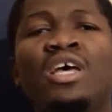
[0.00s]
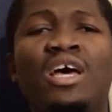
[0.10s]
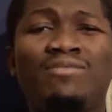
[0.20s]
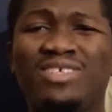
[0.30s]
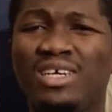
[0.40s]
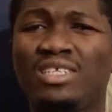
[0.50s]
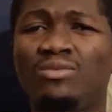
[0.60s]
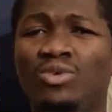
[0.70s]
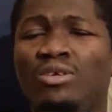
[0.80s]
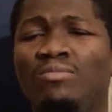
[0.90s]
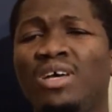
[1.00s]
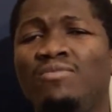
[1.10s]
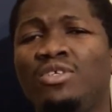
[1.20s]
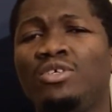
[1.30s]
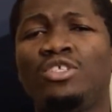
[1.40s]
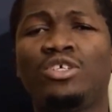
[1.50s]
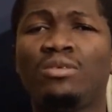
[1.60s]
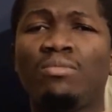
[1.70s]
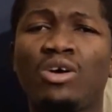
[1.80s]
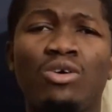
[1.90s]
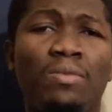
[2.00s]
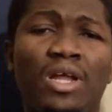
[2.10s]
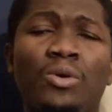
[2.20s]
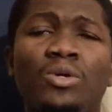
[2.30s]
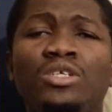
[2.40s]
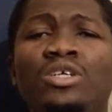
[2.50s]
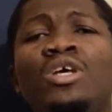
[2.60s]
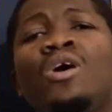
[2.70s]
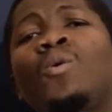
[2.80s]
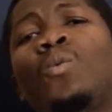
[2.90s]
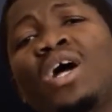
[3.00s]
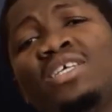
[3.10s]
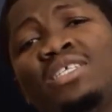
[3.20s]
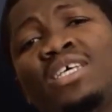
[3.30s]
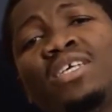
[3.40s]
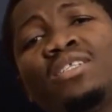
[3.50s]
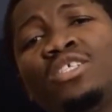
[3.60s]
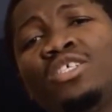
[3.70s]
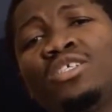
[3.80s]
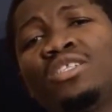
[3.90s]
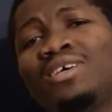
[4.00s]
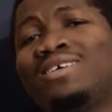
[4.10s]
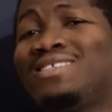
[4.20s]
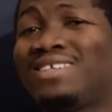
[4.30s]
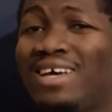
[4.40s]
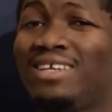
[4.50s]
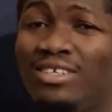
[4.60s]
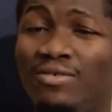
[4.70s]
I've said that in one of my videos. It's just a markup language. Why CSS is just like a styling.